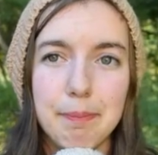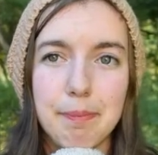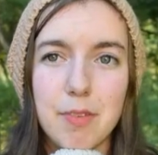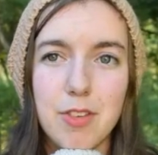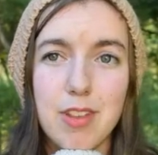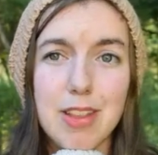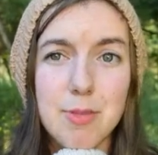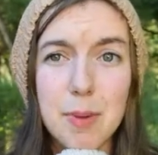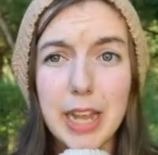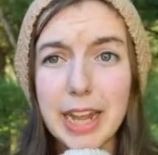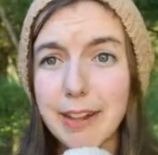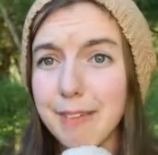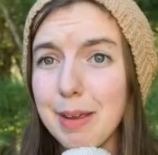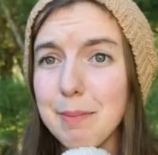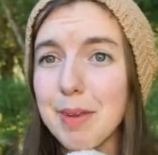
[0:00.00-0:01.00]
So that's my
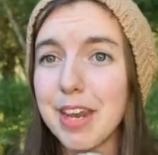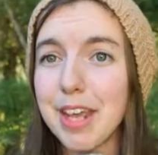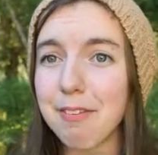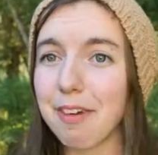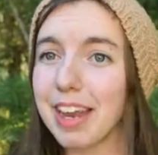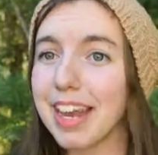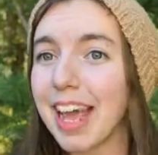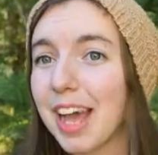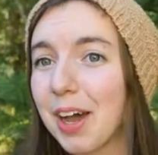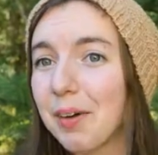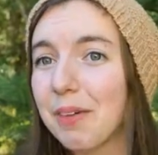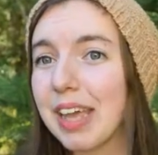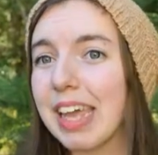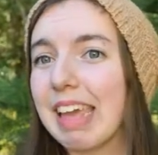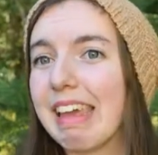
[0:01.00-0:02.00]
dream knitting right
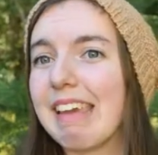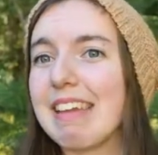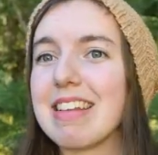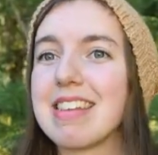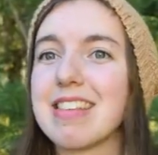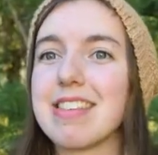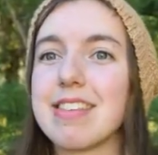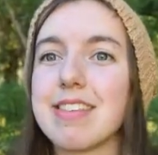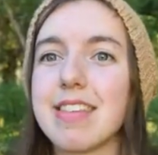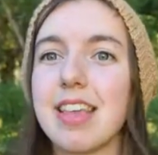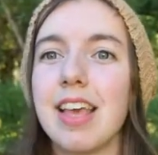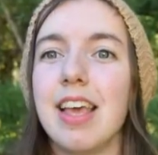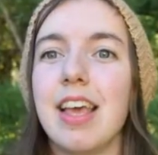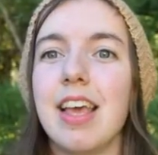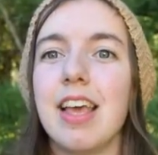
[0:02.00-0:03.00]
now, is
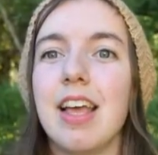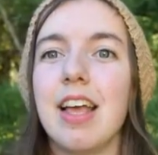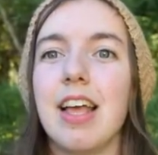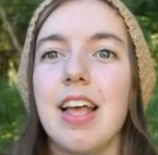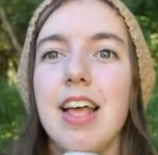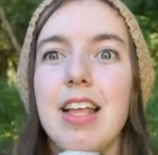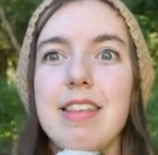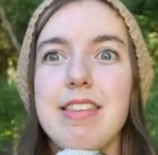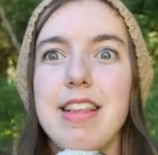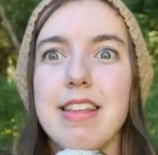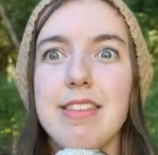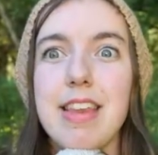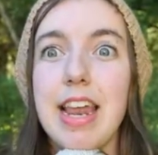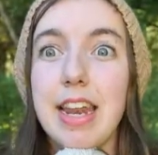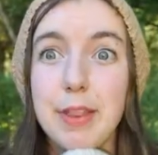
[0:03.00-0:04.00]

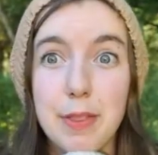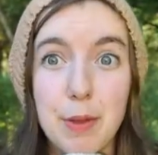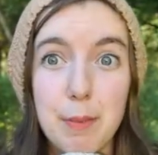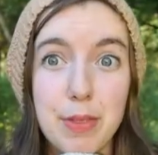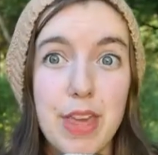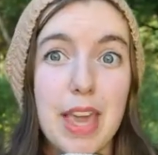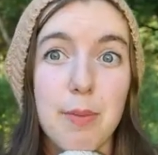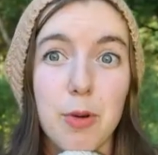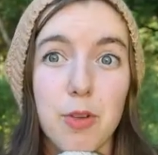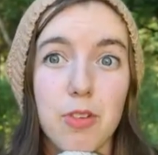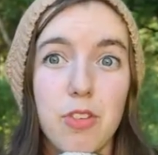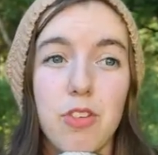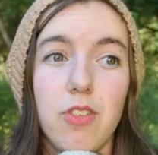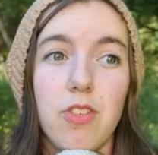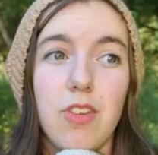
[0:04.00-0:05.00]
just anything with
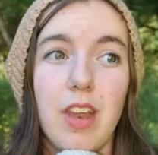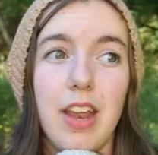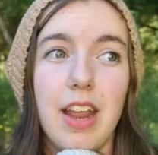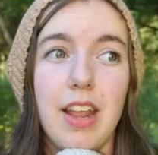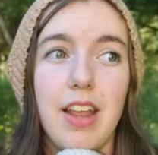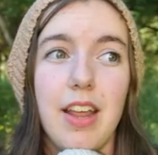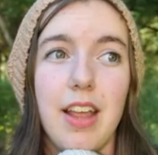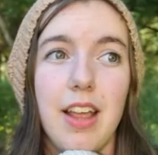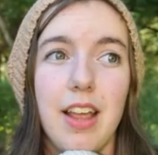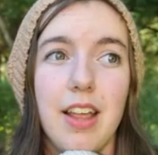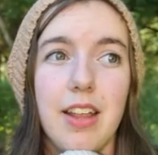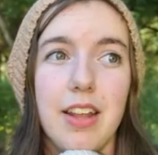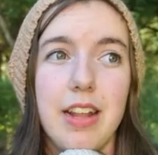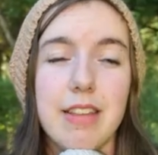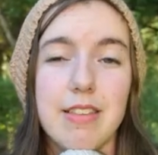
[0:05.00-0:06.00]
cables.
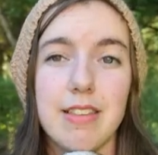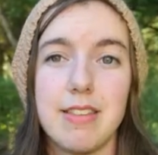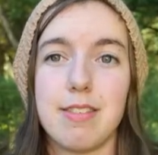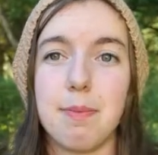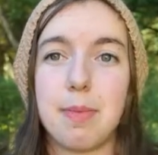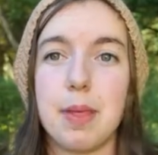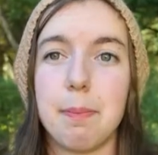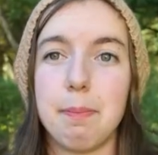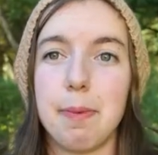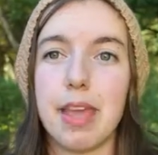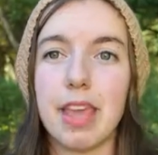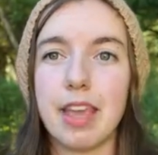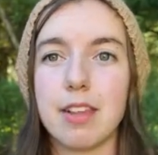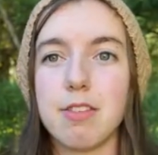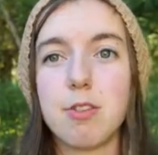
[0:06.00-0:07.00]
Just something
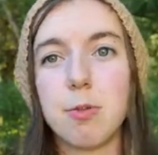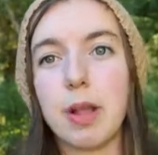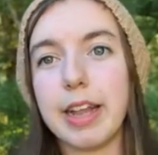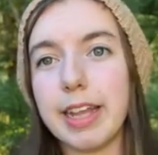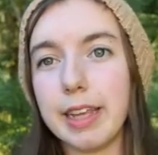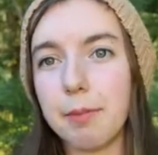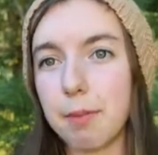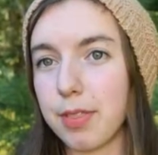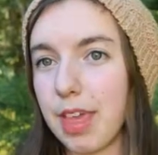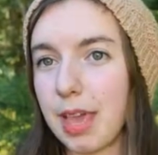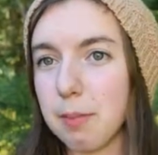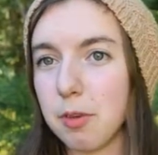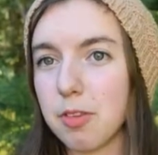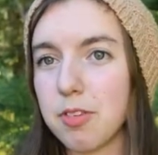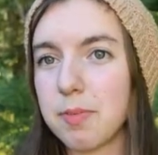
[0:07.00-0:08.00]
big and squishy with
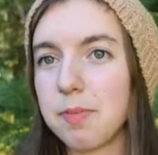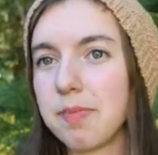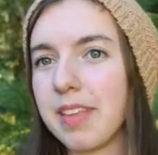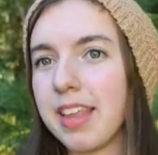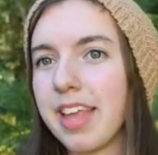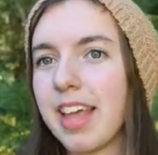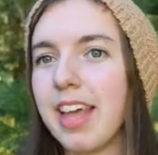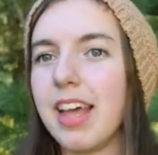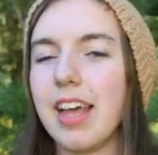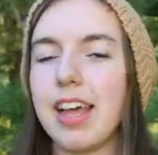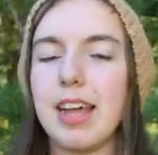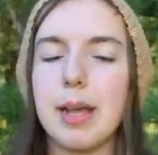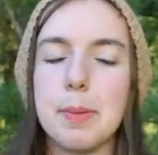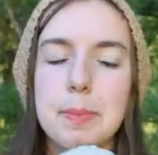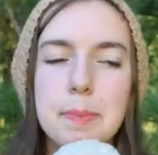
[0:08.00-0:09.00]
cables.
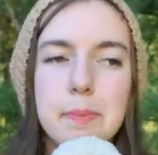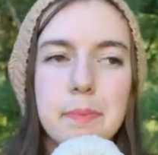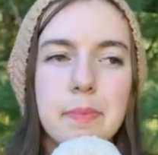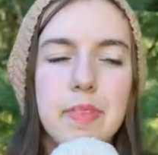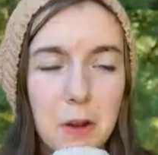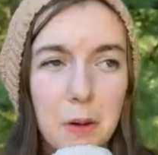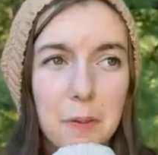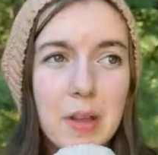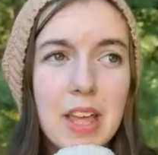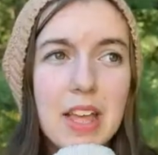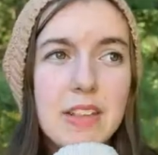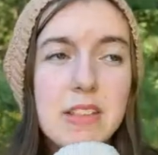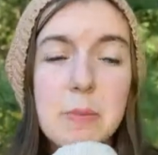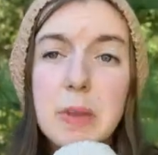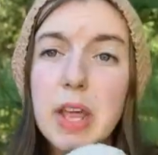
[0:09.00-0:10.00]

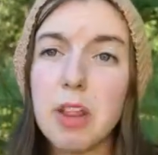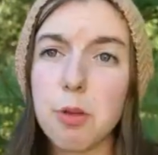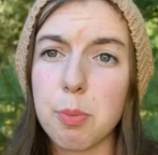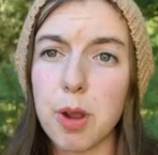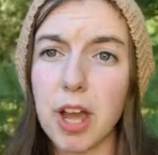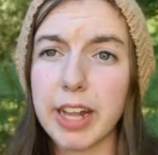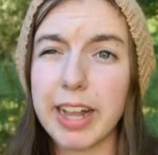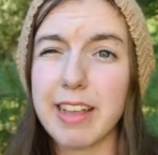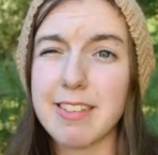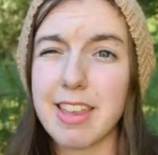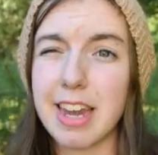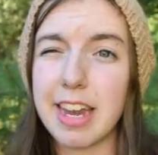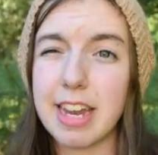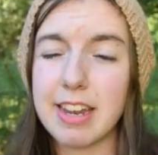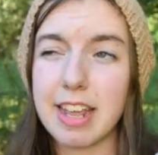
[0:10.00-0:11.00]
Some of the other projects
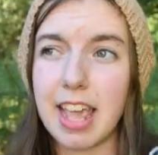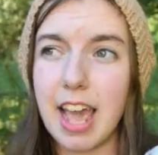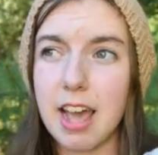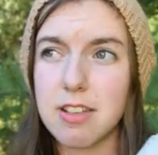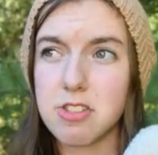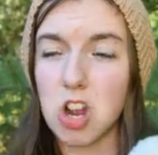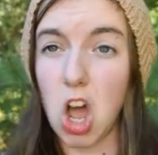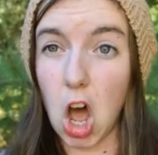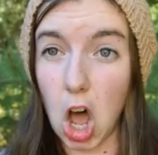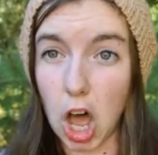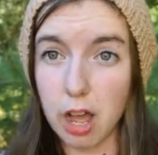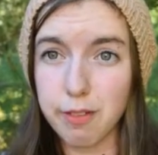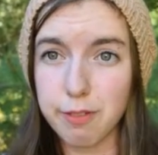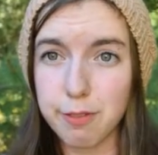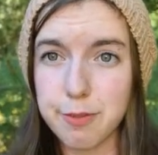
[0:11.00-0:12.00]
that I need to cast
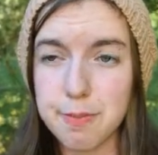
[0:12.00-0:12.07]
off.